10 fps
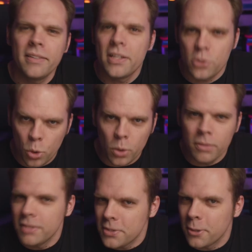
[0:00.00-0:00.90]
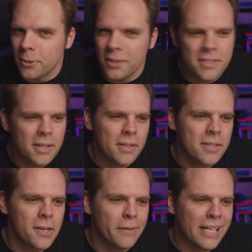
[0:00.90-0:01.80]
That's cool. It's cool. Let's not
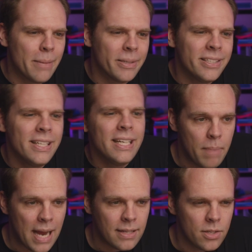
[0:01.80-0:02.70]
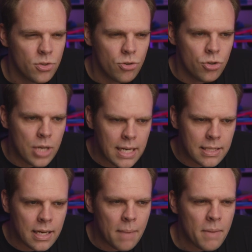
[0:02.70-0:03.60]
overhype it. Back to
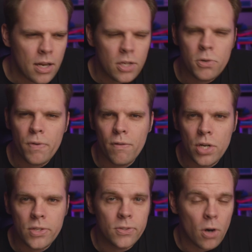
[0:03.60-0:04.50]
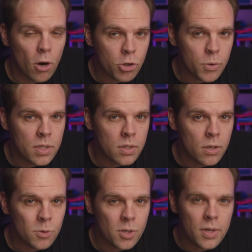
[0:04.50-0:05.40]
Jason. I'm not a huge fan of Jason's archery
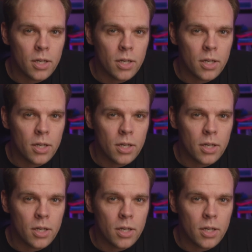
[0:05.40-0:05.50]
skills. We do get a